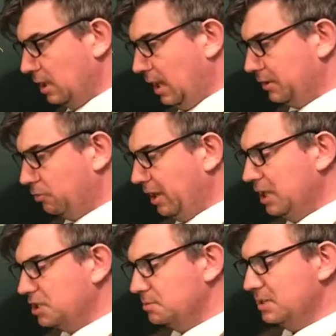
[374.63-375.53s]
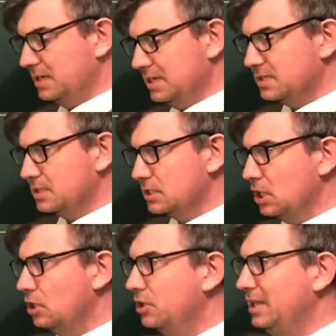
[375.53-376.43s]
and the range seems to be the distance
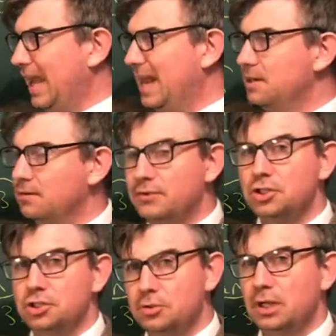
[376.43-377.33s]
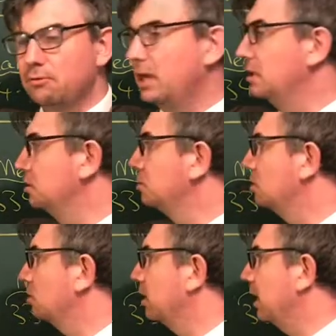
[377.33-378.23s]
to the end of the shooting range,
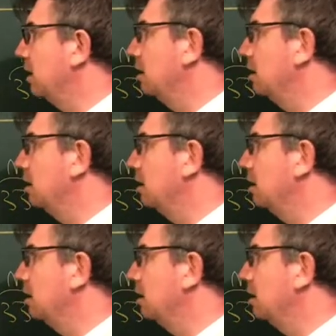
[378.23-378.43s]
okay?